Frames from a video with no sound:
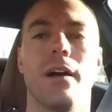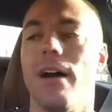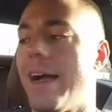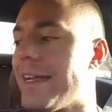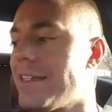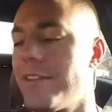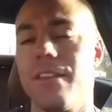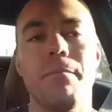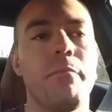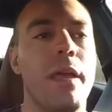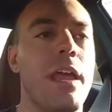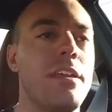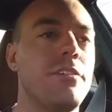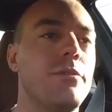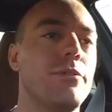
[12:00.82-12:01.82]
I did the
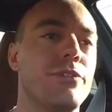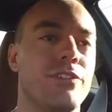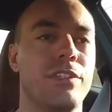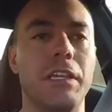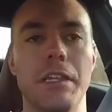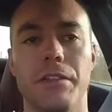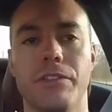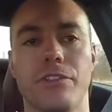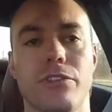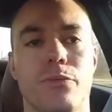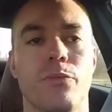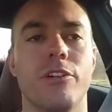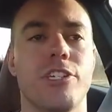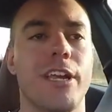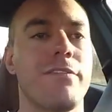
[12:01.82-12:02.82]
manual seats,
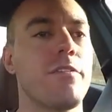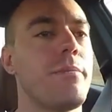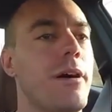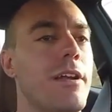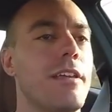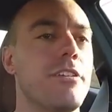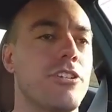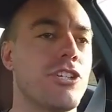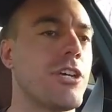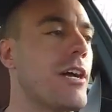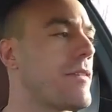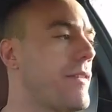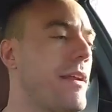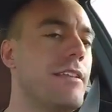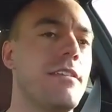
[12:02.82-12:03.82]
which everybody is
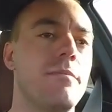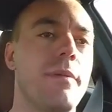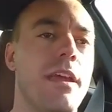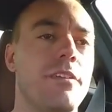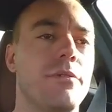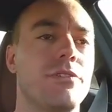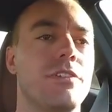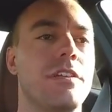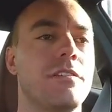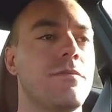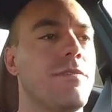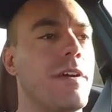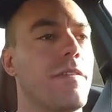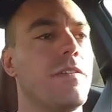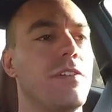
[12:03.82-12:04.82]
shocked that I did manual seats. In
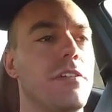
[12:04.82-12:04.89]
fact, the